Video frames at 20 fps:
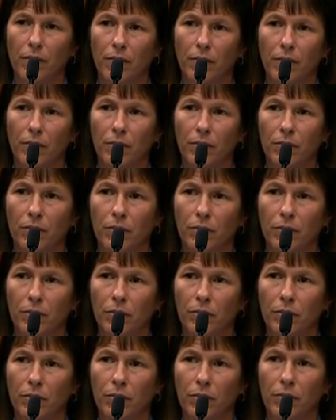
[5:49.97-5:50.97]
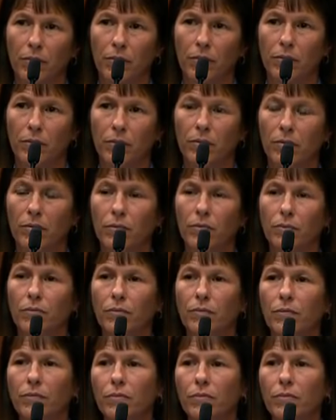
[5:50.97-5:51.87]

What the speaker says: (silence)